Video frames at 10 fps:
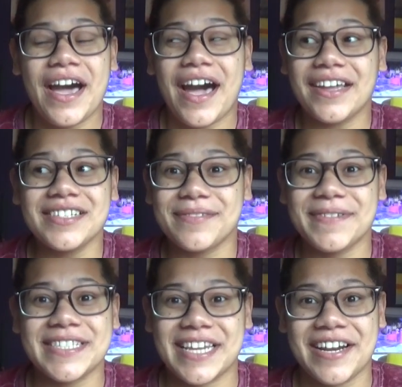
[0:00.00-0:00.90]
I used to
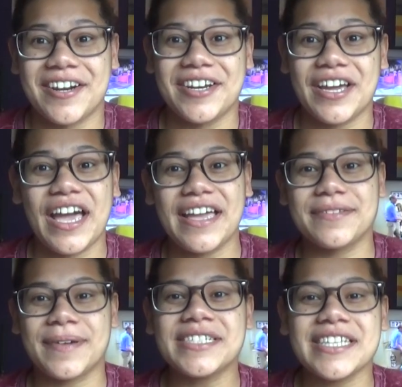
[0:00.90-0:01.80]
be scared,
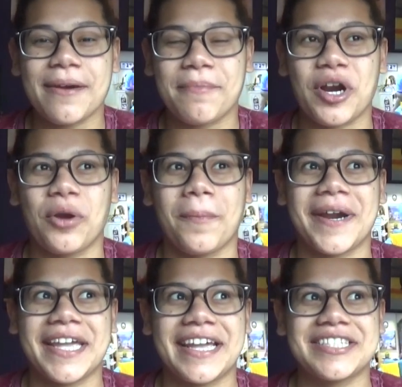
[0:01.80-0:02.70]
especially that part
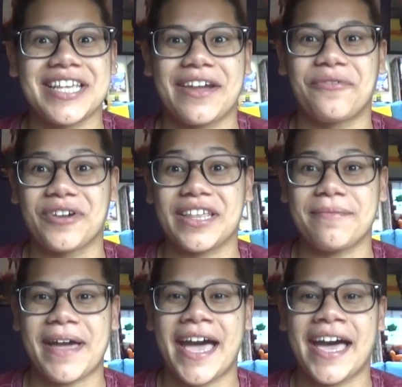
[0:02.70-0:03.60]
where he gets like really
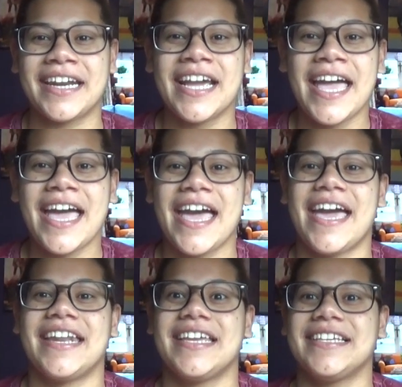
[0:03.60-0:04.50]
mad
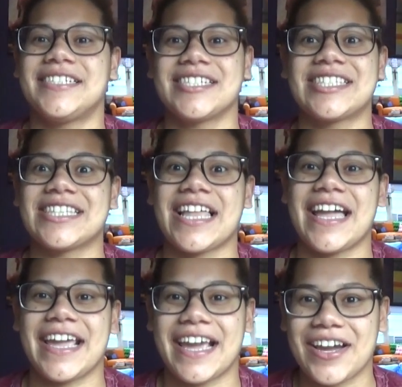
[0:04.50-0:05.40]
and he just
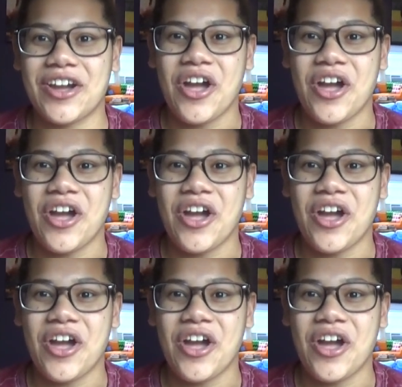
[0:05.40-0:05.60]
like,